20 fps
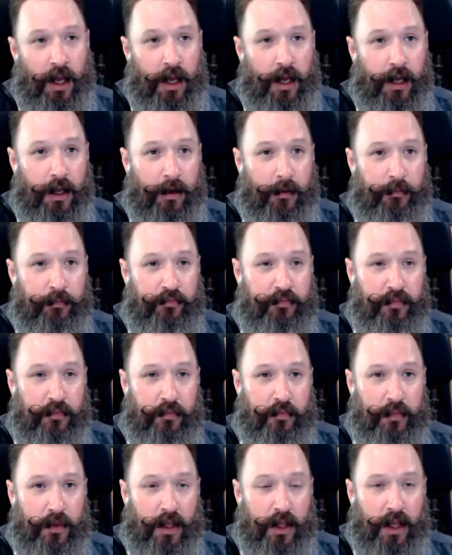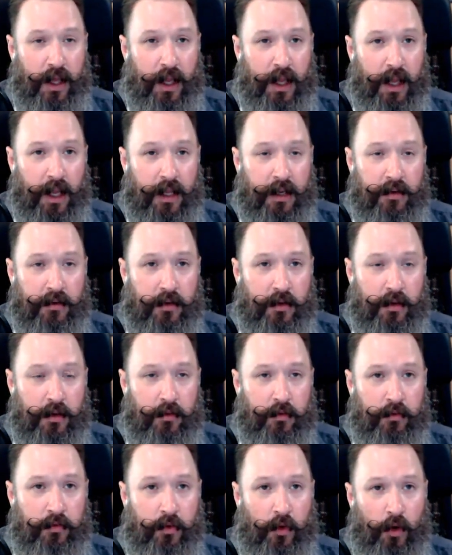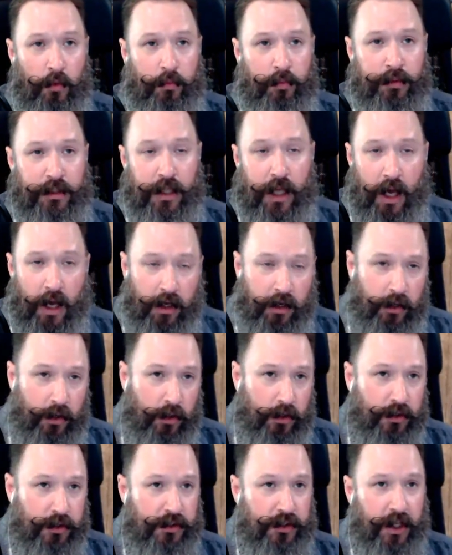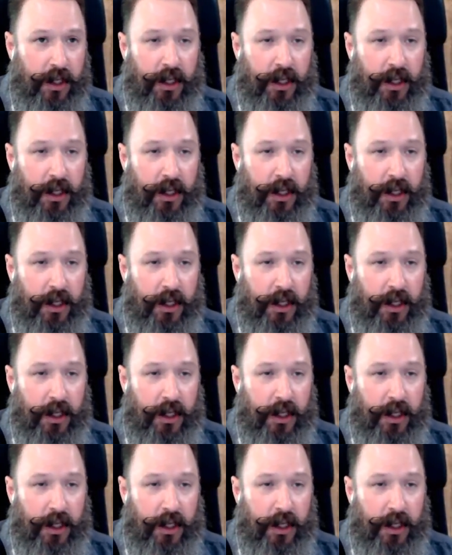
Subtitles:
And for bloggers